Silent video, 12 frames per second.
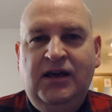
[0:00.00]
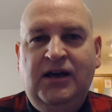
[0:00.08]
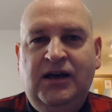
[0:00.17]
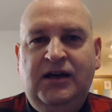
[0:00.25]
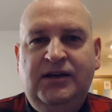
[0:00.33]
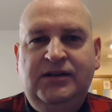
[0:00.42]

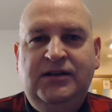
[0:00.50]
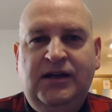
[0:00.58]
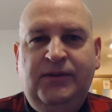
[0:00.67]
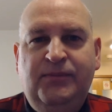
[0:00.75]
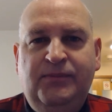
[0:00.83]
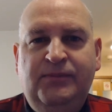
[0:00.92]
And
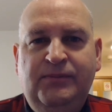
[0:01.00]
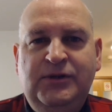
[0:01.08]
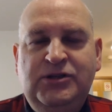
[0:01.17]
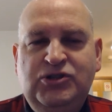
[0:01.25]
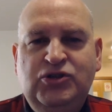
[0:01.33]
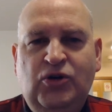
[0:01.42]

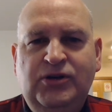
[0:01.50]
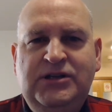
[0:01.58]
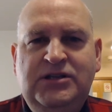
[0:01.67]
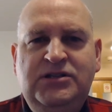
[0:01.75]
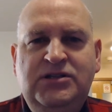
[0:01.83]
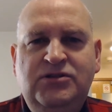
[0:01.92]
it's
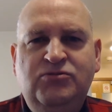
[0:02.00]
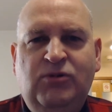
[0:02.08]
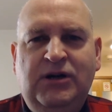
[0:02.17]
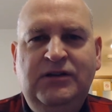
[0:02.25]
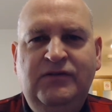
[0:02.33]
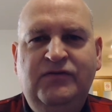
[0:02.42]
Johnny's
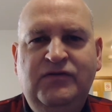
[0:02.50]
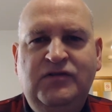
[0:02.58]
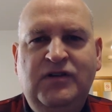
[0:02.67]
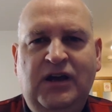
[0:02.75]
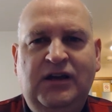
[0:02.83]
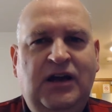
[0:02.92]
wife's,
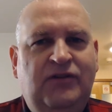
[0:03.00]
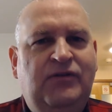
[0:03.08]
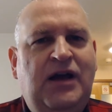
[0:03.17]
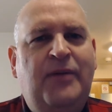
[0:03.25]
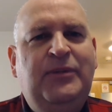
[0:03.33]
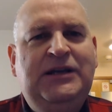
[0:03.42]
I can't
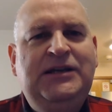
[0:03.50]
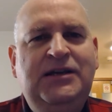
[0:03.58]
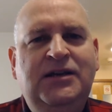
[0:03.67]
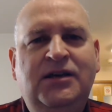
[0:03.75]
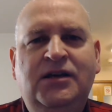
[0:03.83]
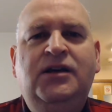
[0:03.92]
remember, Amelie's
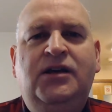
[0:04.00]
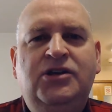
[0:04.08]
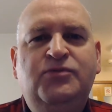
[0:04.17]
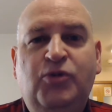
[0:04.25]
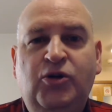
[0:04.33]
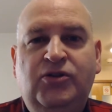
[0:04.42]

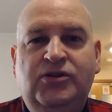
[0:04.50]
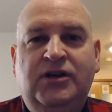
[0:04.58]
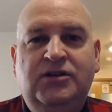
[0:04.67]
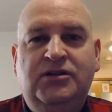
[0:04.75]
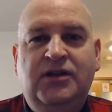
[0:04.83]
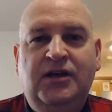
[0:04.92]
birthday
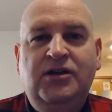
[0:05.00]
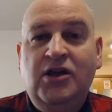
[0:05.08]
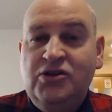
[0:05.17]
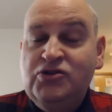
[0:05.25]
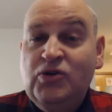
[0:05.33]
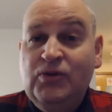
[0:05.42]
today,
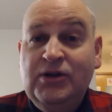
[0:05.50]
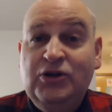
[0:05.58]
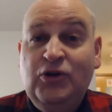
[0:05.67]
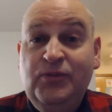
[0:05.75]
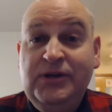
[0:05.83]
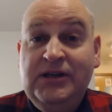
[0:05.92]
so there
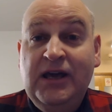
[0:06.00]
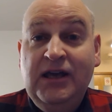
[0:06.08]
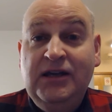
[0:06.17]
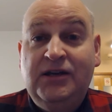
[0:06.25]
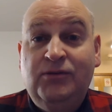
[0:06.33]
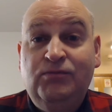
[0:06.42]
could be
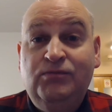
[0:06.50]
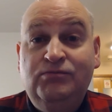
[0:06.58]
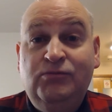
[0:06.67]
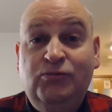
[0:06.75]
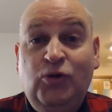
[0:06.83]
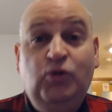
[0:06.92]
cake.
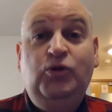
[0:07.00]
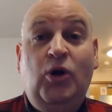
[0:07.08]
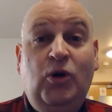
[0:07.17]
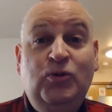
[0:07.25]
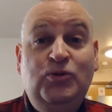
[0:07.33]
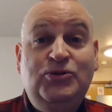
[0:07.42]
Who
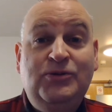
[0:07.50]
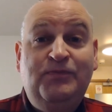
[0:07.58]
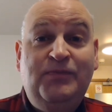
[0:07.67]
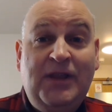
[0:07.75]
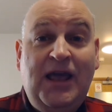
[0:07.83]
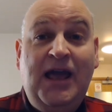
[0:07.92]
knows?
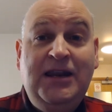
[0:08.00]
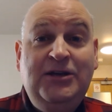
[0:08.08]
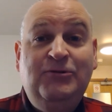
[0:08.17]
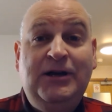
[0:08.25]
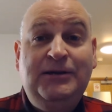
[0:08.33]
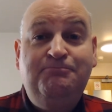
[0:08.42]

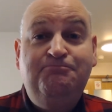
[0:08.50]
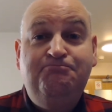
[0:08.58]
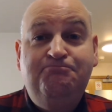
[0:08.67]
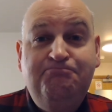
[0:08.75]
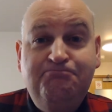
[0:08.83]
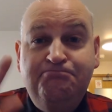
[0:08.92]
Anyway,
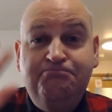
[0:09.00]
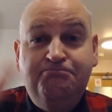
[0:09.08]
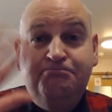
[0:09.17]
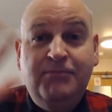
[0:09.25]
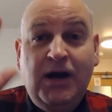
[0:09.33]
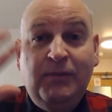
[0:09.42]

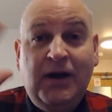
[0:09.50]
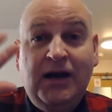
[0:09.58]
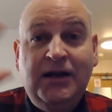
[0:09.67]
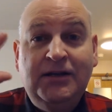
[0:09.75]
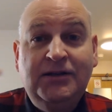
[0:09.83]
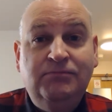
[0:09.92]

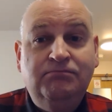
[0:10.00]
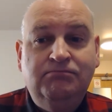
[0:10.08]
bye-bye.